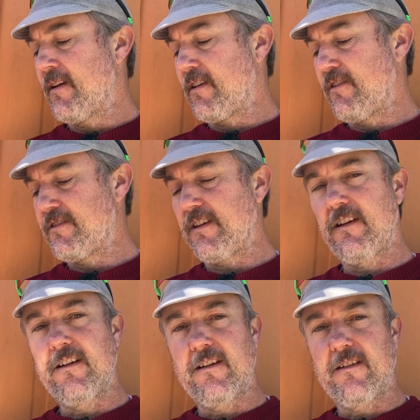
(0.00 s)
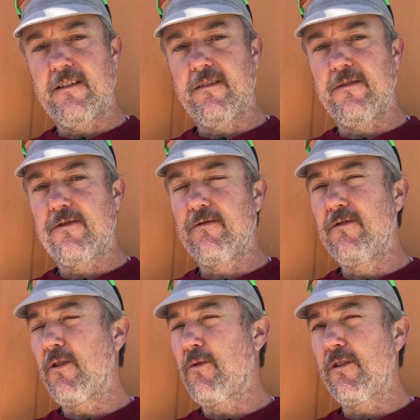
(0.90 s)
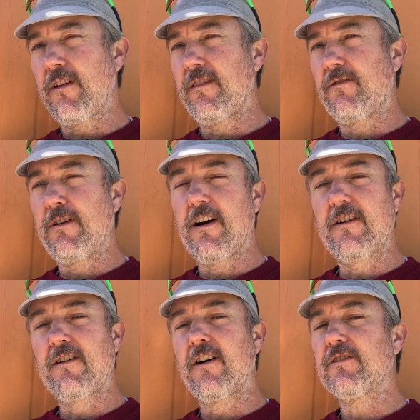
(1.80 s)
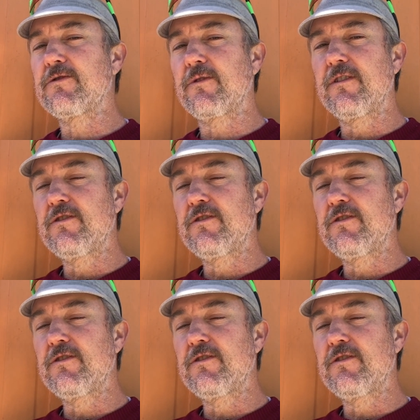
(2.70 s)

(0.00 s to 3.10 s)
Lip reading: using no more than $300 worth of